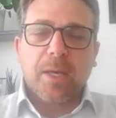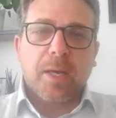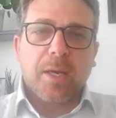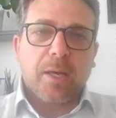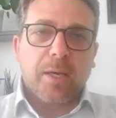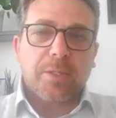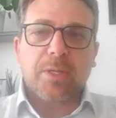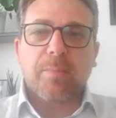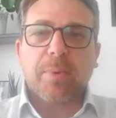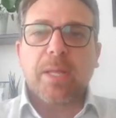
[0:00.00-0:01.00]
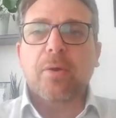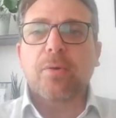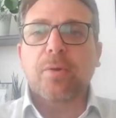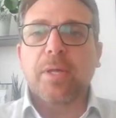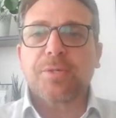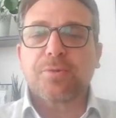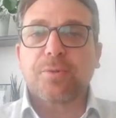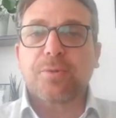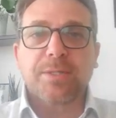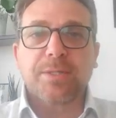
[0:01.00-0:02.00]
I talked about how
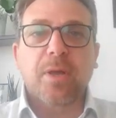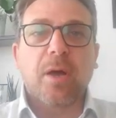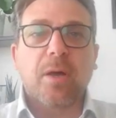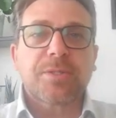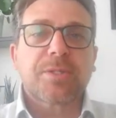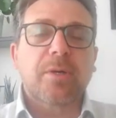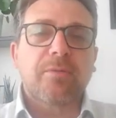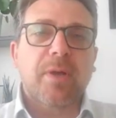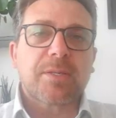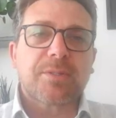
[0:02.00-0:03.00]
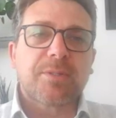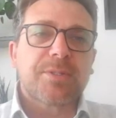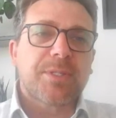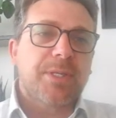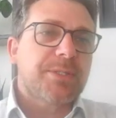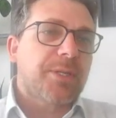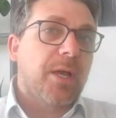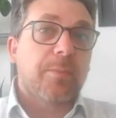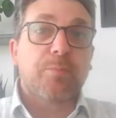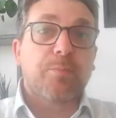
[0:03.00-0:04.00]
cholesterol doesn't cause cardiovascular disease, and
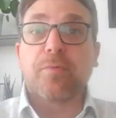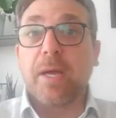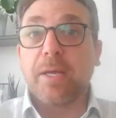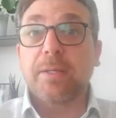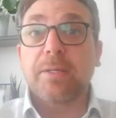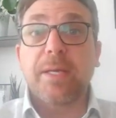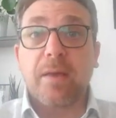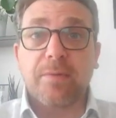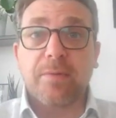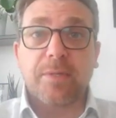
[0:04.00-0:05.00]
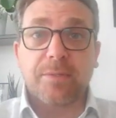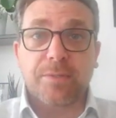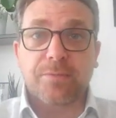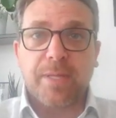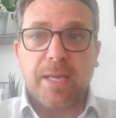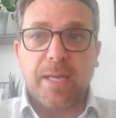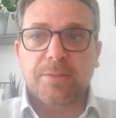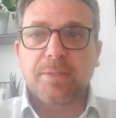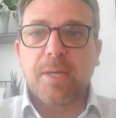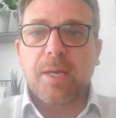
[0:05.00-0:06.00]
I provided the evidence for that.
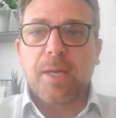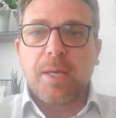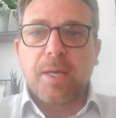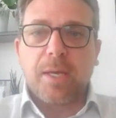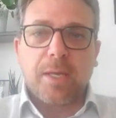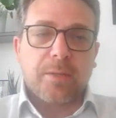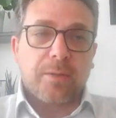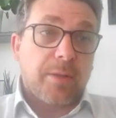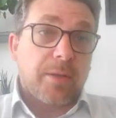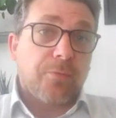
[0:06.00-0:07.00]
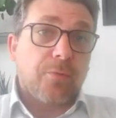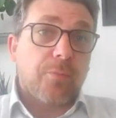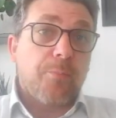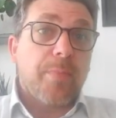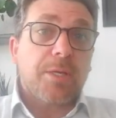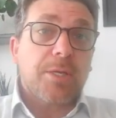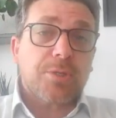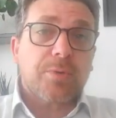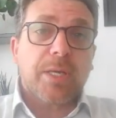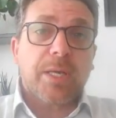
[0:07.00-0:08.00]
And therefore,
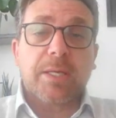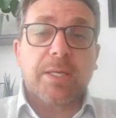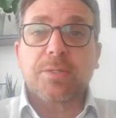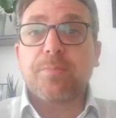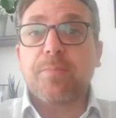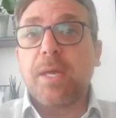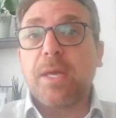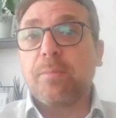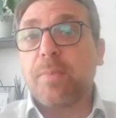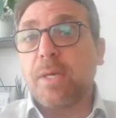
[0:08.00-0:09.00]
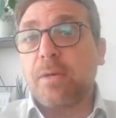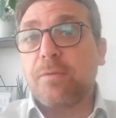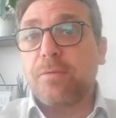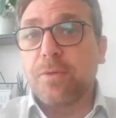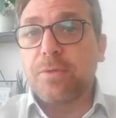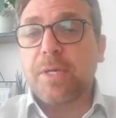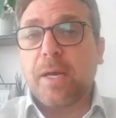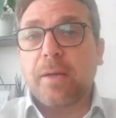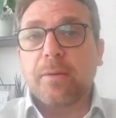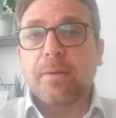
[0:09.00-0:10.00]
measuring it may be
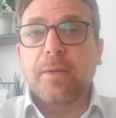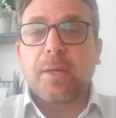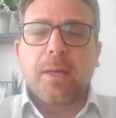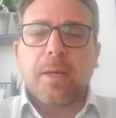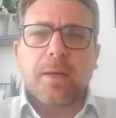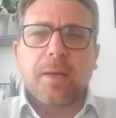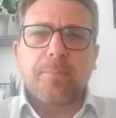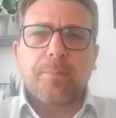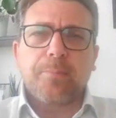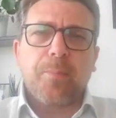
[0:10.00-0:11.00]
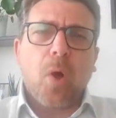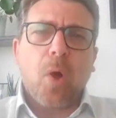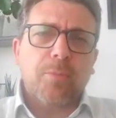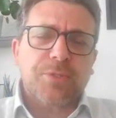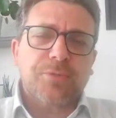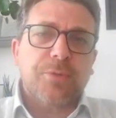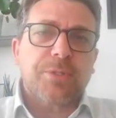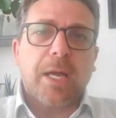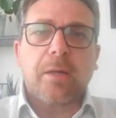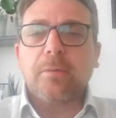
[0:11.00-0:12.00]
futile, almost
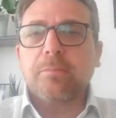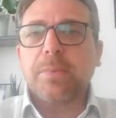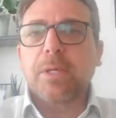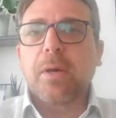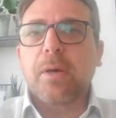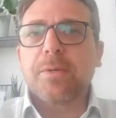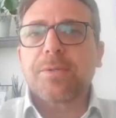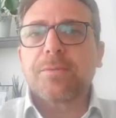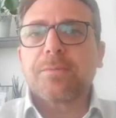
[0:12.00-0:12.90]
futile, because